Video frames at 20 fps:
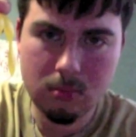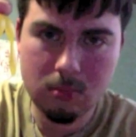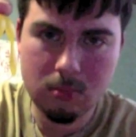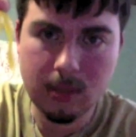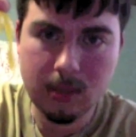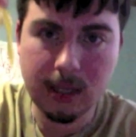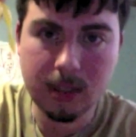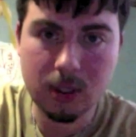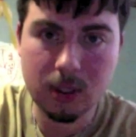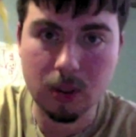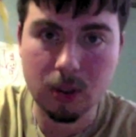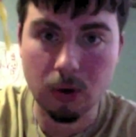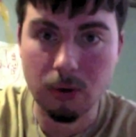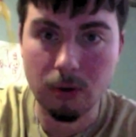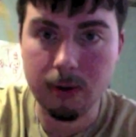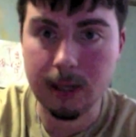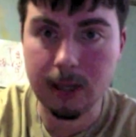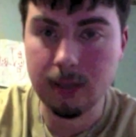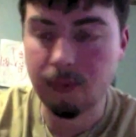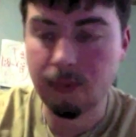That's
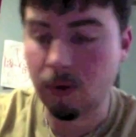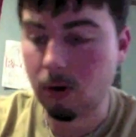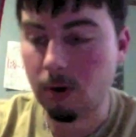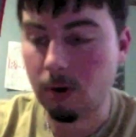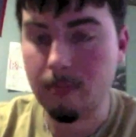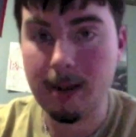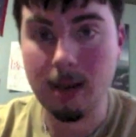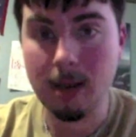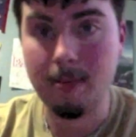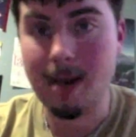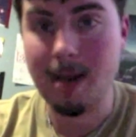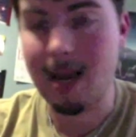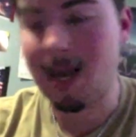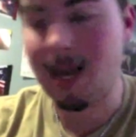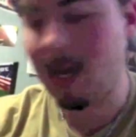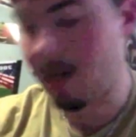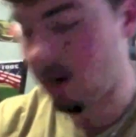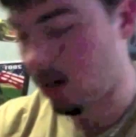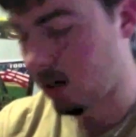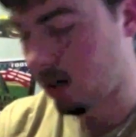for her Mega Man
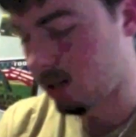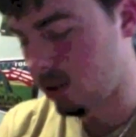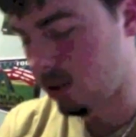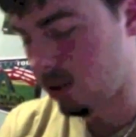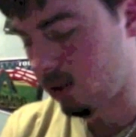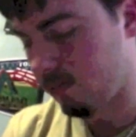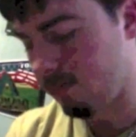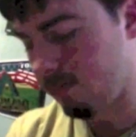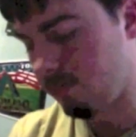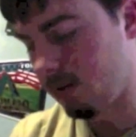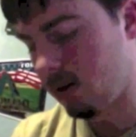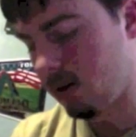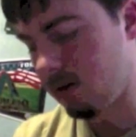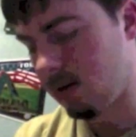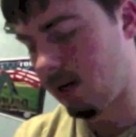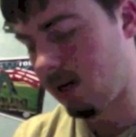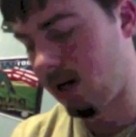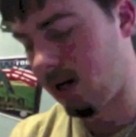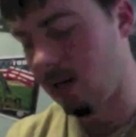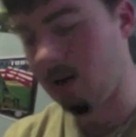8 costume, but
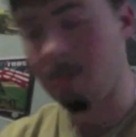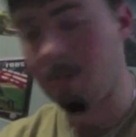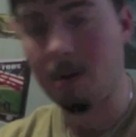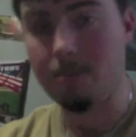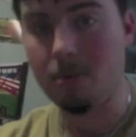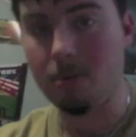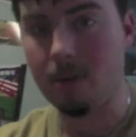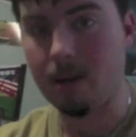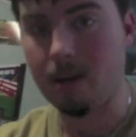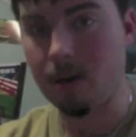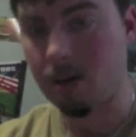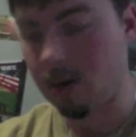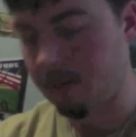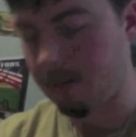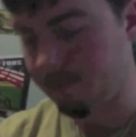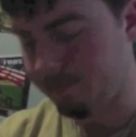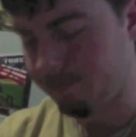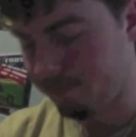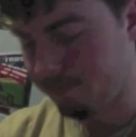again, I'm not putting that on.